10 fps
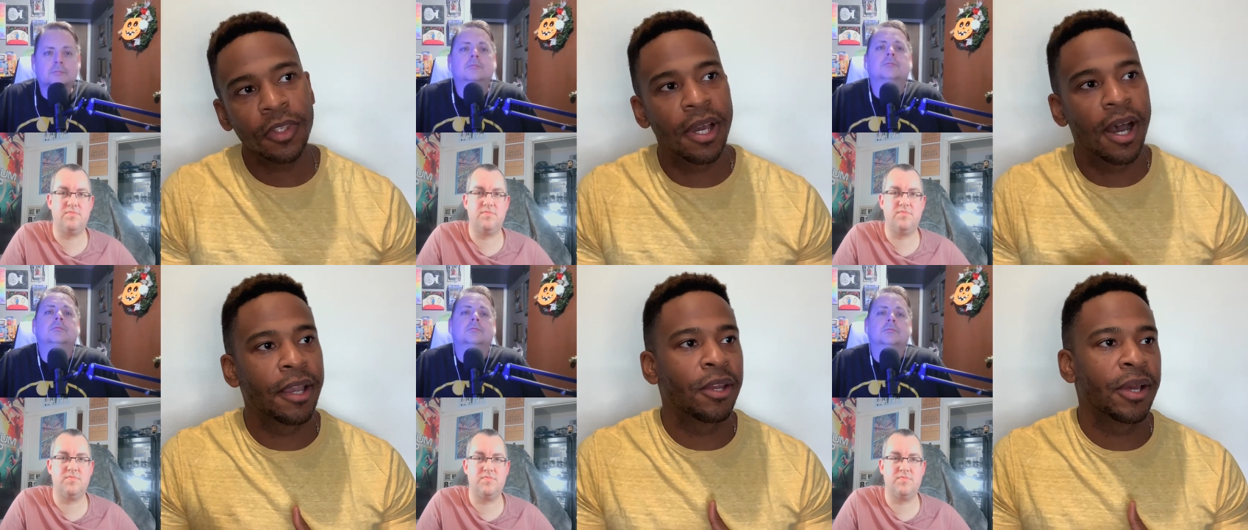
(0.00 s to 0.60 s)

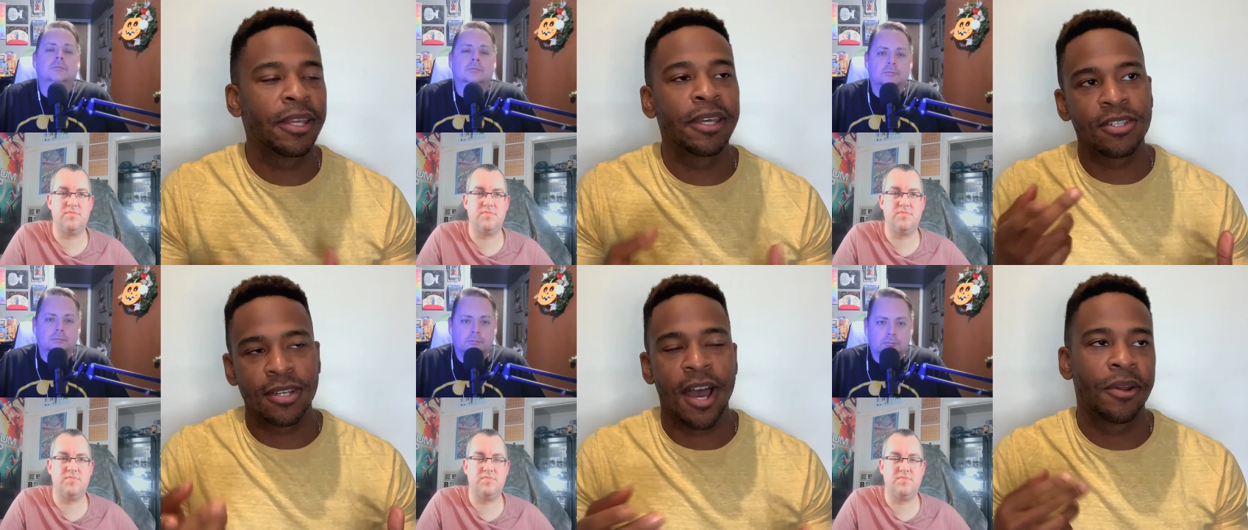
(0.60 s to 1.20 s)
Speaker 1: uh, you know, he didn't
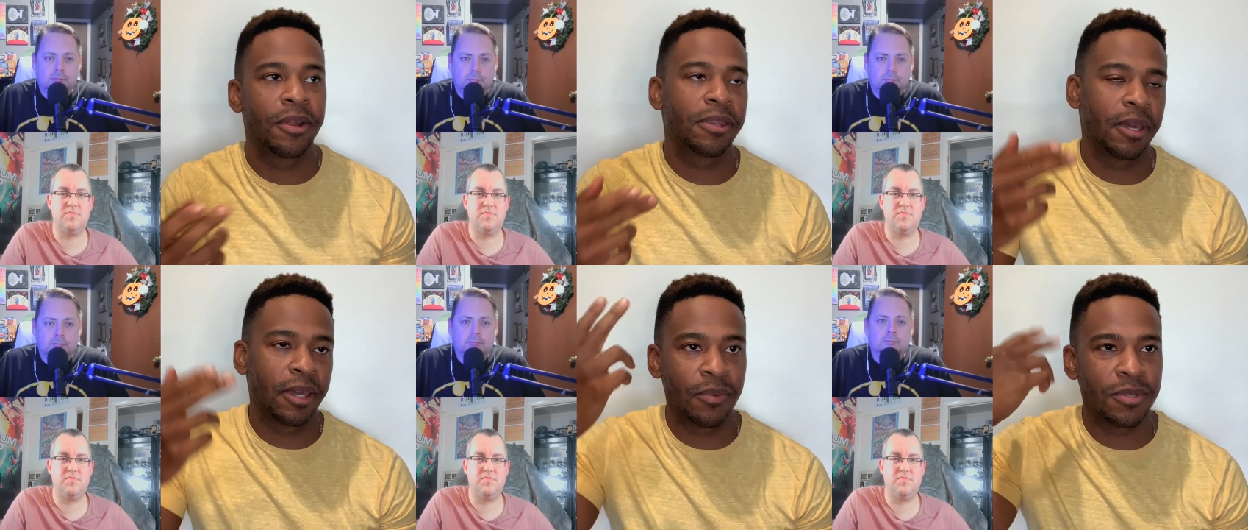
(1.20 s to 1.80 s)
get shot or
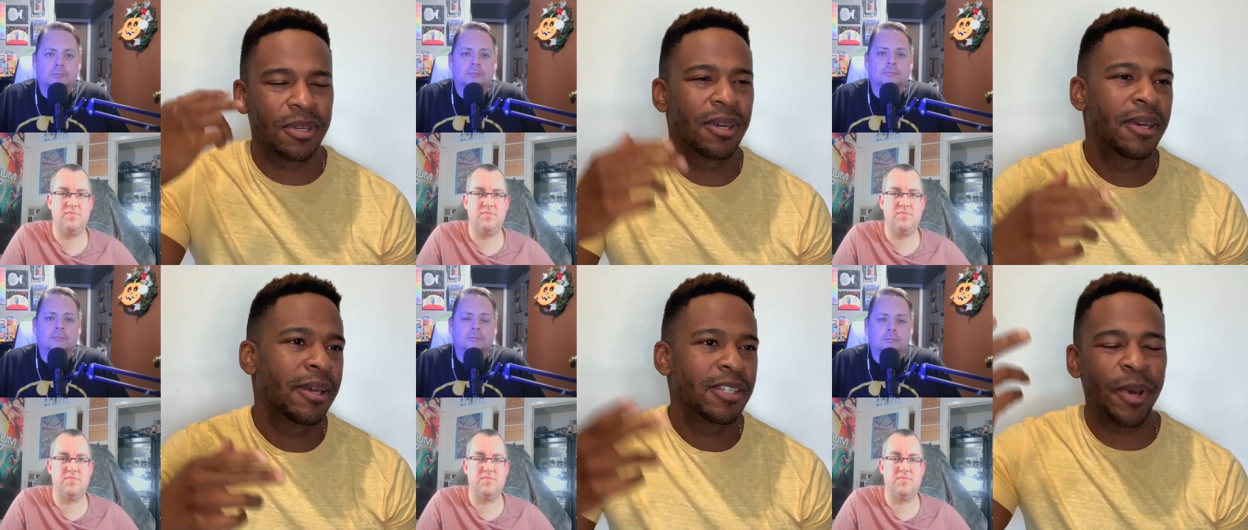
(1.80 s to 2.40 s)
anything. It was
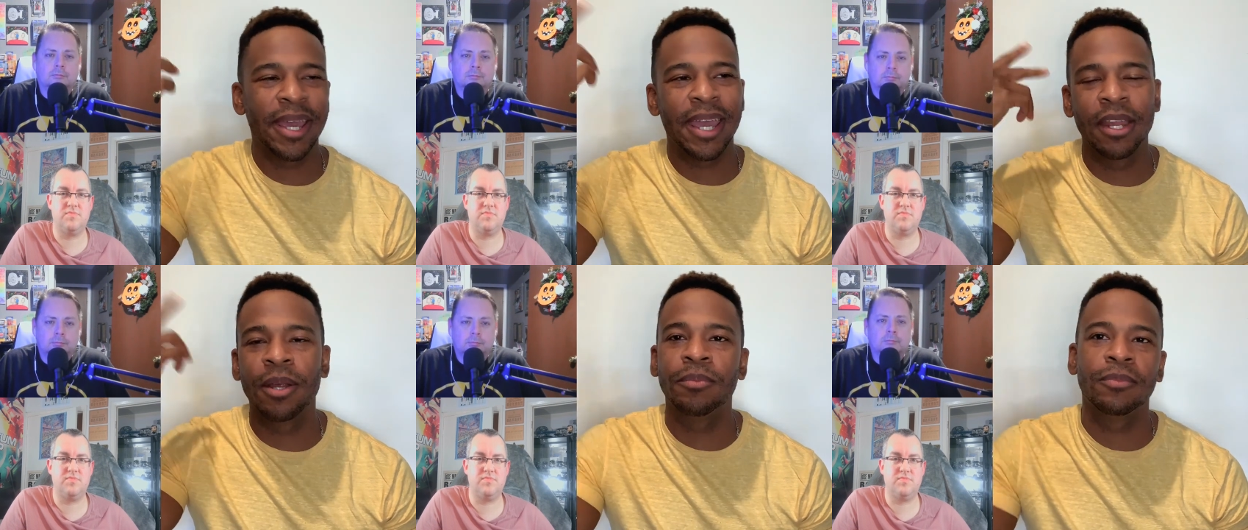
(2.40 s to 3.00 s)
somebody
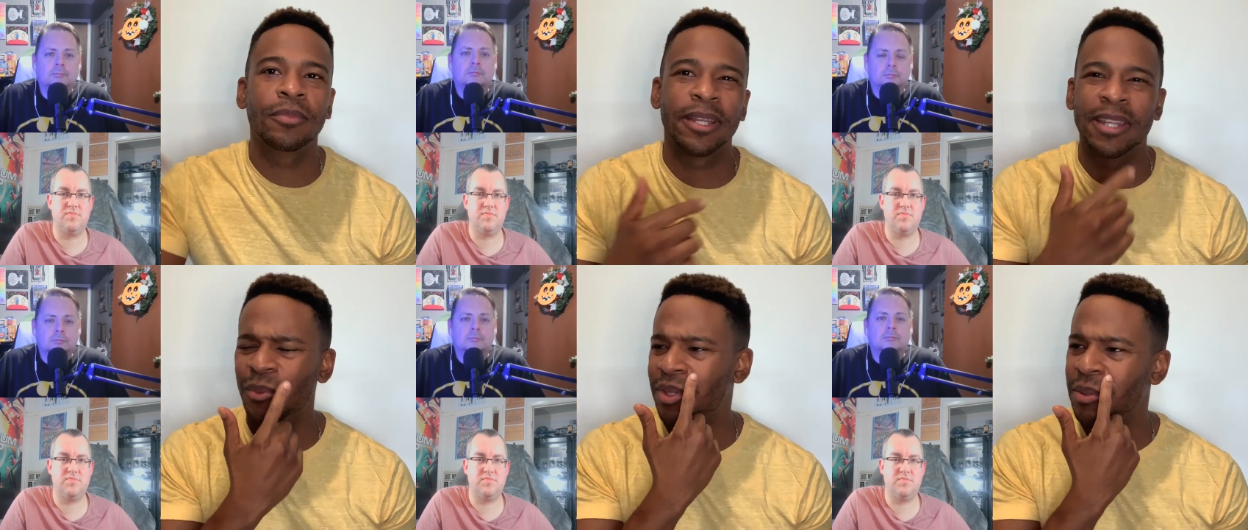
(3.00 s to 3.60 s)
hit him, I
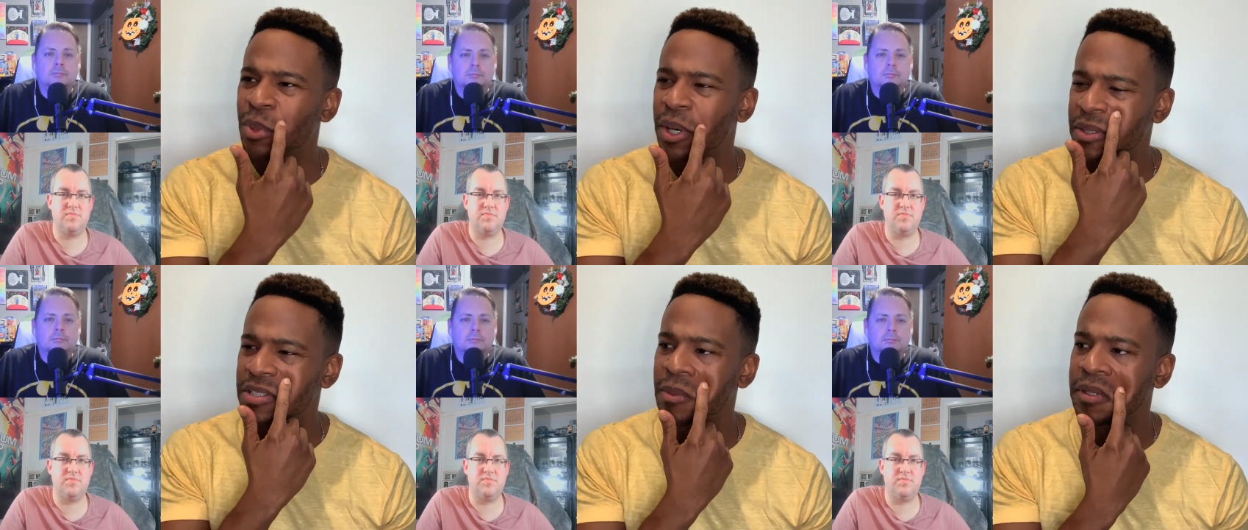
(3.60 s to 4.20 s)
think, with a brick
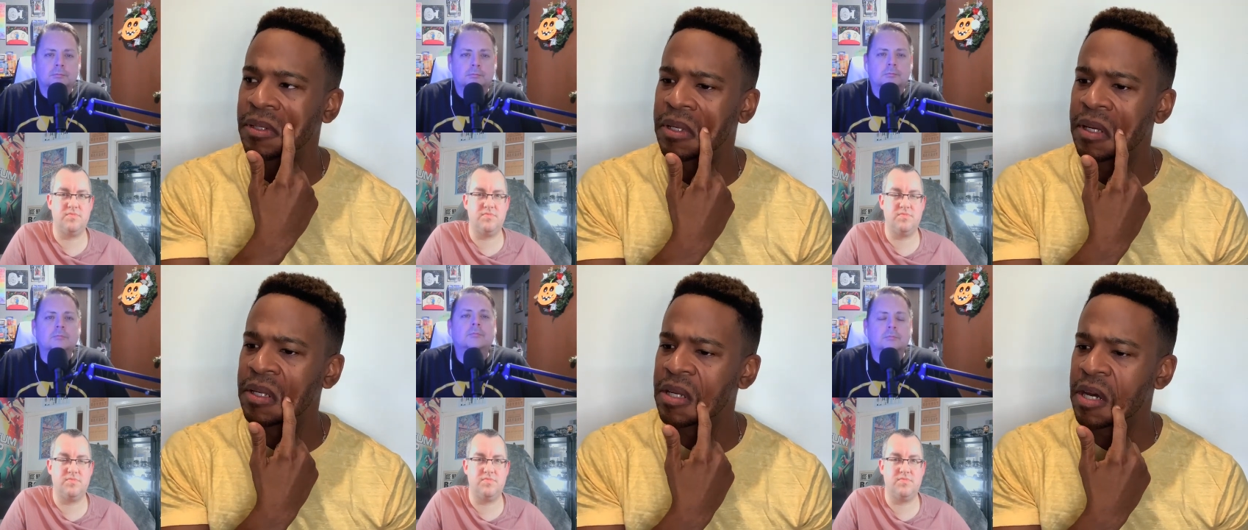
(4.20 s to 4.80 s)
or something.
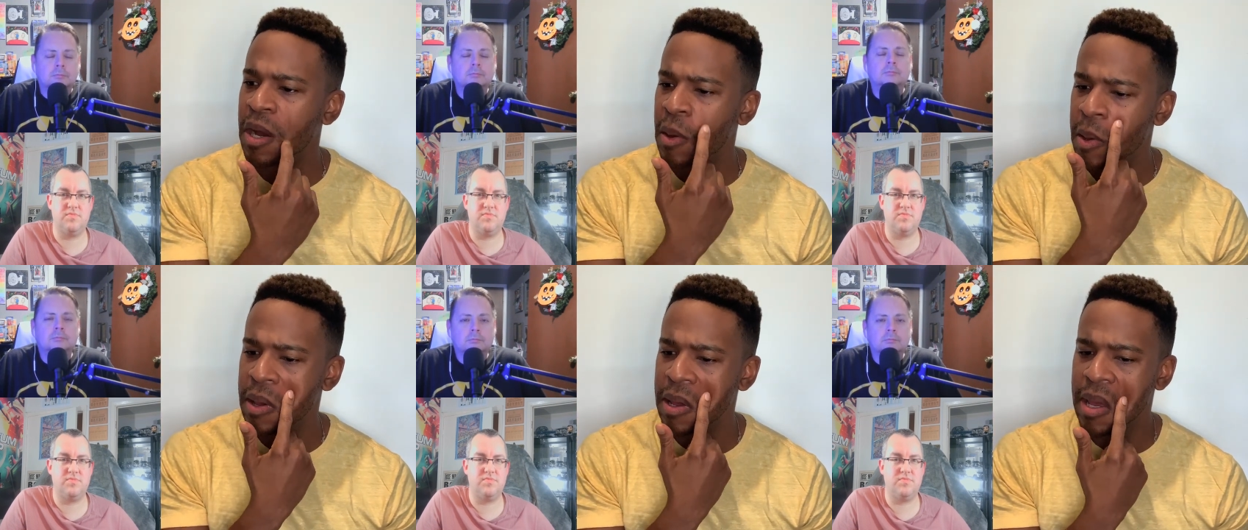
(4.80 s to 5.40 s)
And uh,
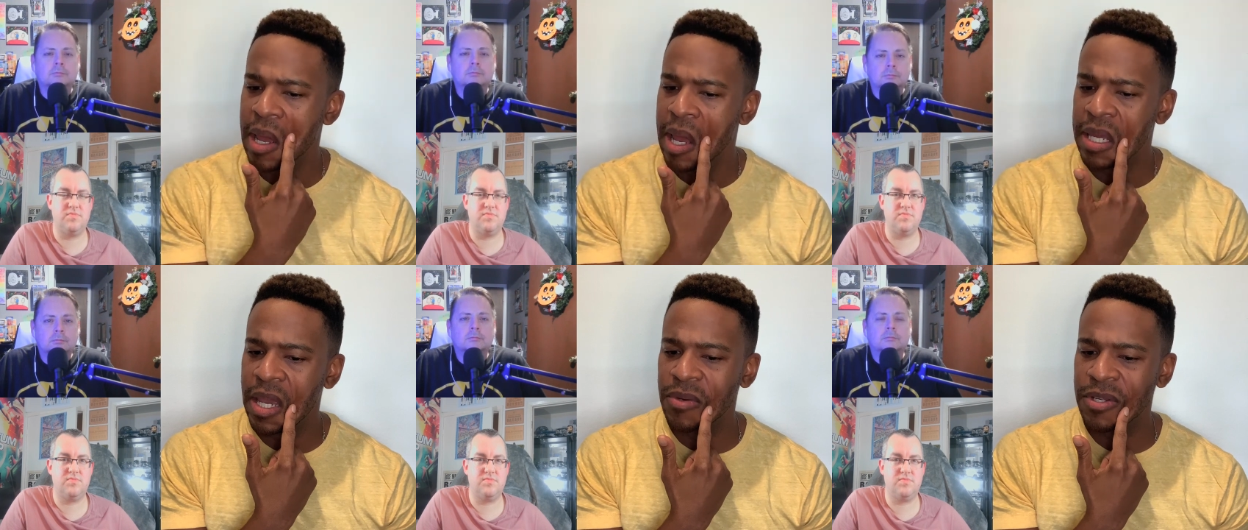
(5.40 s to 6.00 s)

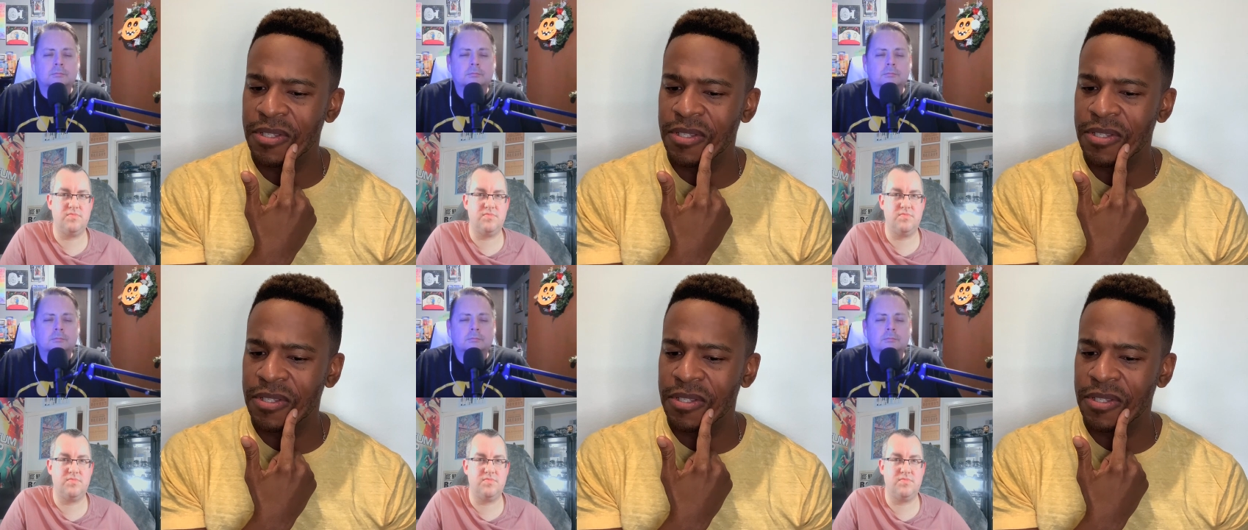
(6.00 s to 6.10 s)
yeah, it was